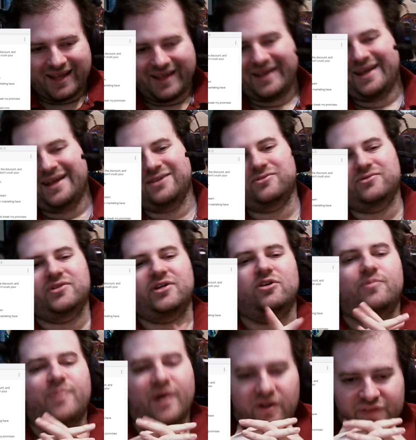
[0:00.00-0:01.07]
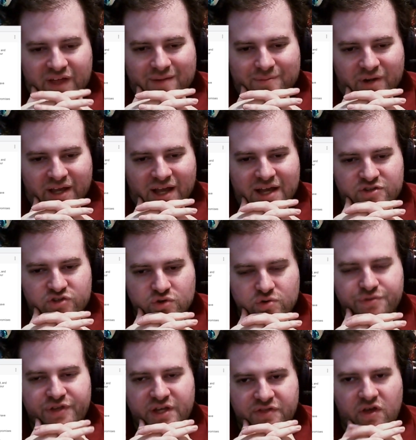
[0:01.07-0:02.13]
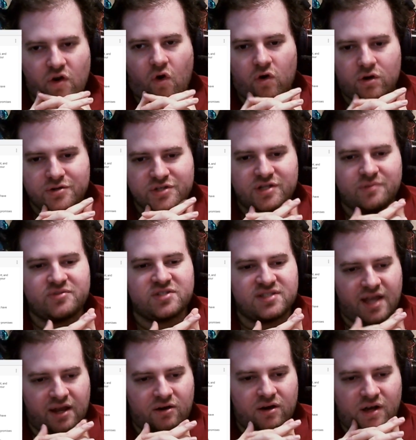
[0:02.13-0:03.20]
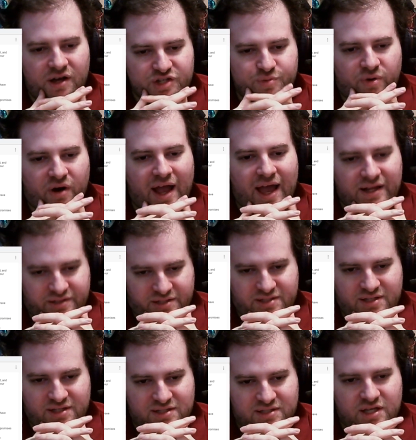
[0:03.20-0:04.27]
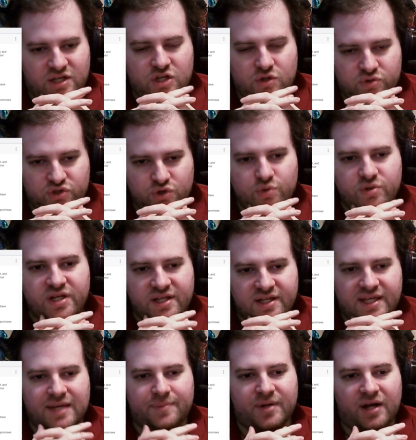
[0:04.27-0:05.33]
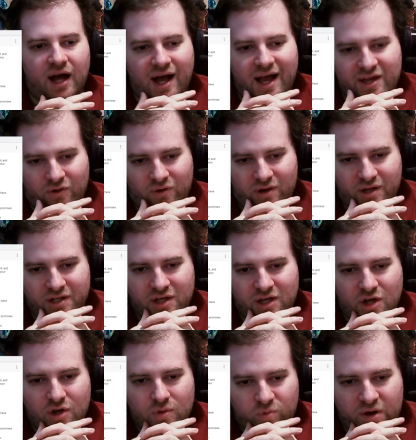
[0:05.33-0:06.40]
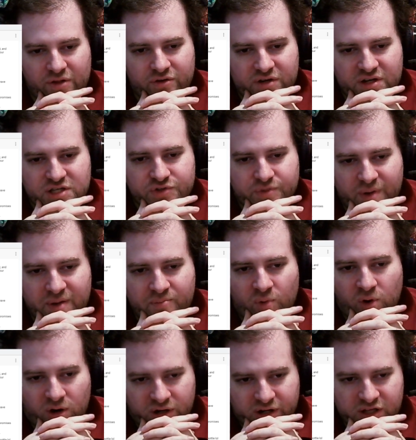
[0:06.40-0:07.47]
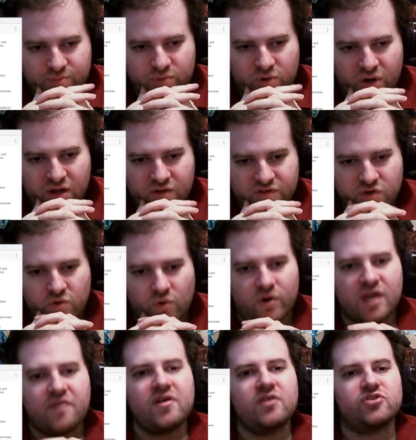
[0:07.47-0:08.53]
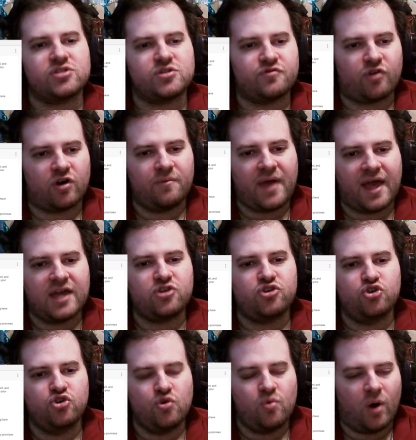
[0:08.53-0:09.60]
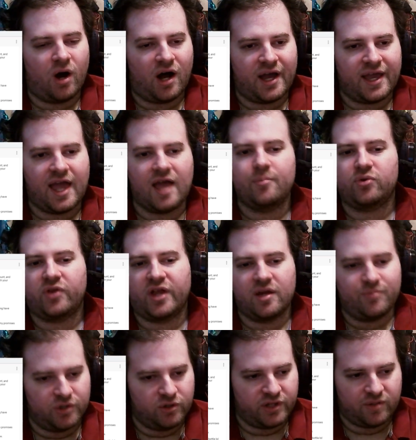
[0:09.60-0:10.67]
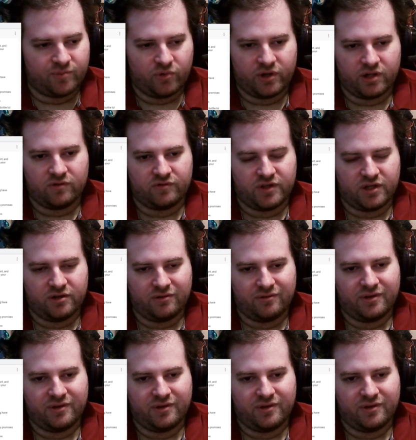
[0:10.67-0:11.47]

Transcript: I don't know about that, Mike. I do think there are some standardized practices that you do need to keep an eye on, whether it is from a marketing point of view or even just from a UI and playability point of view.